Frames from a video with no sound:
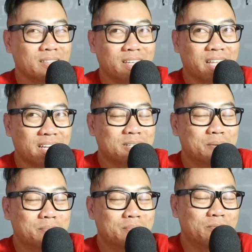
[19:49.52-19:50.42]
it has a
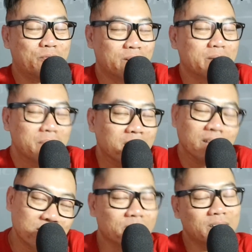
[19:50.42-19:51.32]
very big
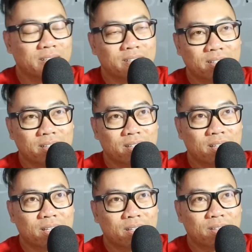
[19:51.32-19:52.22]
risk, right?
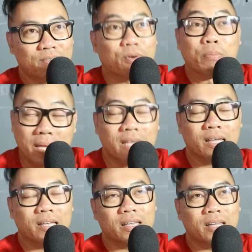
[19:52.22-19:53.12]
For me,
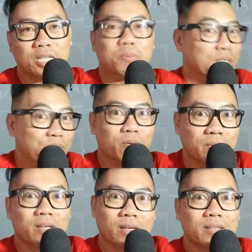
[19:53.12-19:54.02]
yeah, especially for
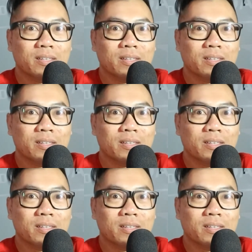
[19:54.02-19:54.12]
me. Yeah,